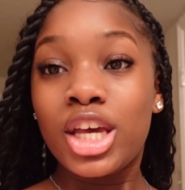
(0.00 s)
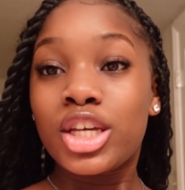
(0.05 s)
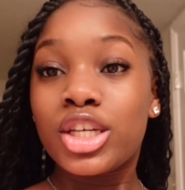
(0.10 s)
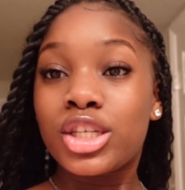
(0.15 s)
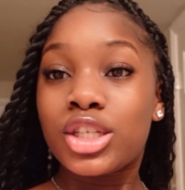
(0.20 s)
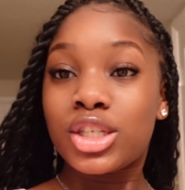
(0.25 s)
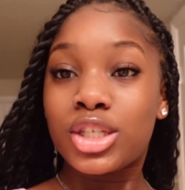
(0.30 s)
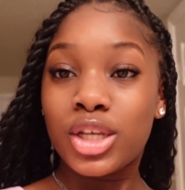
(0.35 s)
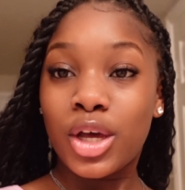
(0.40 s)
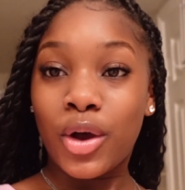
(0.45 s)

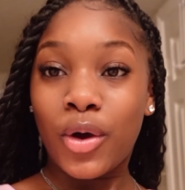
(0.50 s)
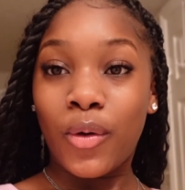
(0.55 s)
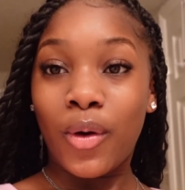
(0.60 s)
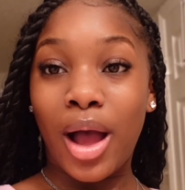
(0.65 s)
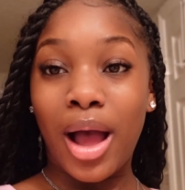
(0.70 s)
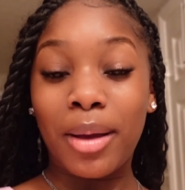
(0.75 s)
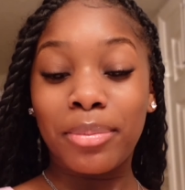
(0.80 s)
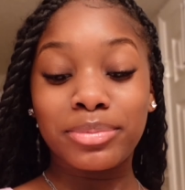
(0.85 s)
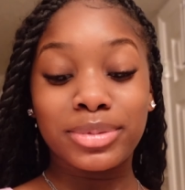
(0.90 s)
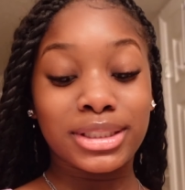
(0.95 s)
So,
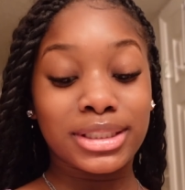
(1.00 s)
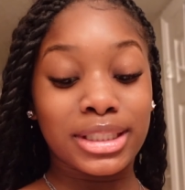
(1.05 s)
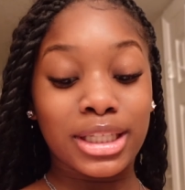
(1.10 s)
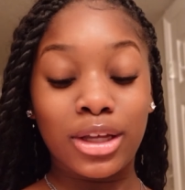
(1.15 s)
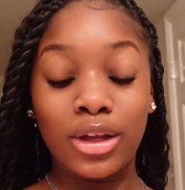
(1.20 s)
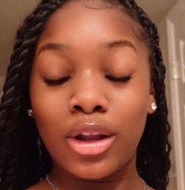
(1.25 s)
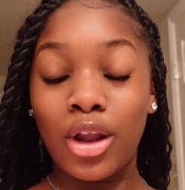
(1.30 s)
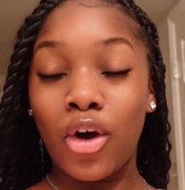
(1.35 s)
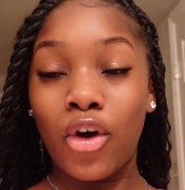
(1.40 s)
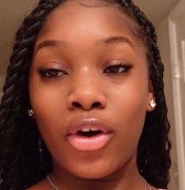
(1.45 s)
I'm
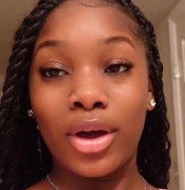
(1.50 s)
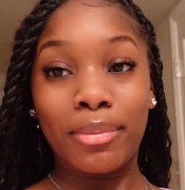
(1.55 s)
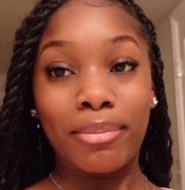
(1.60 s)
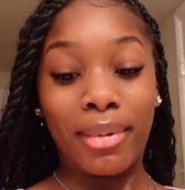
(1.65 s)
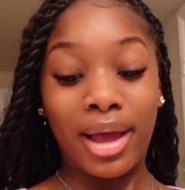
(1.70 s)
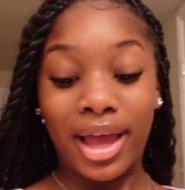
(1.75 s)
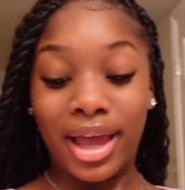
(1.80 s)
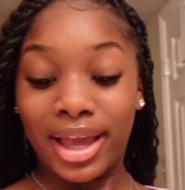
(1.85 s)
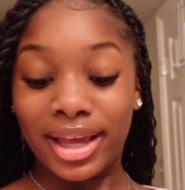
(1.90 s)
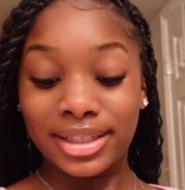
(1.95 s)
still on
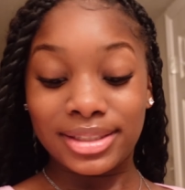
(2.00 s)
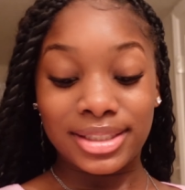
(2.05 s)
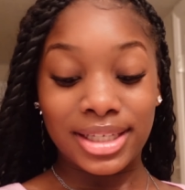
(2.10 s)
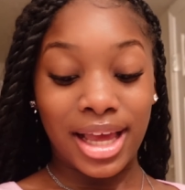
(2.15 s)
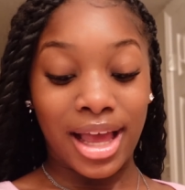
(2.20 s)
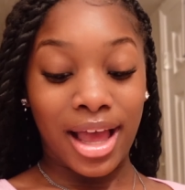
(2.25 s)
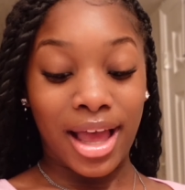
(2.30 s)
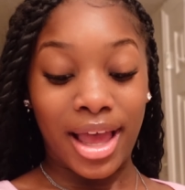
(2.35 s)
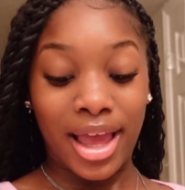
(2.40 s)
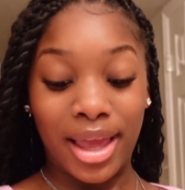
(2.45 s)
my
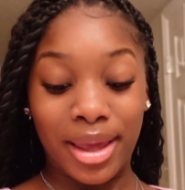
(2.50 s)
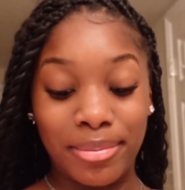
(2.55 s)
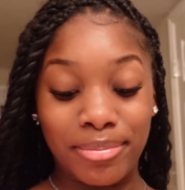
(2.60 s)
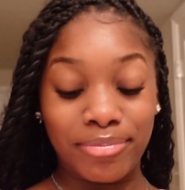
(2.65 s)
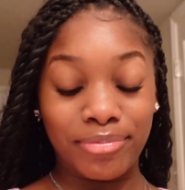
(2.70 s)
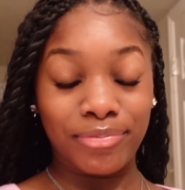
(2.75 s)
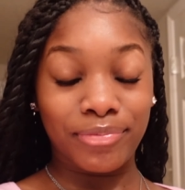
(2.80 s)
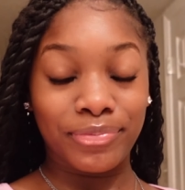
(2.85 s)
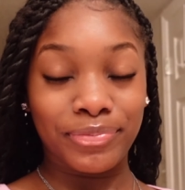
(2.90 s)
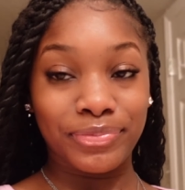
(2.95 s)

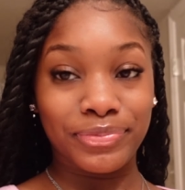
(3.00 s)
time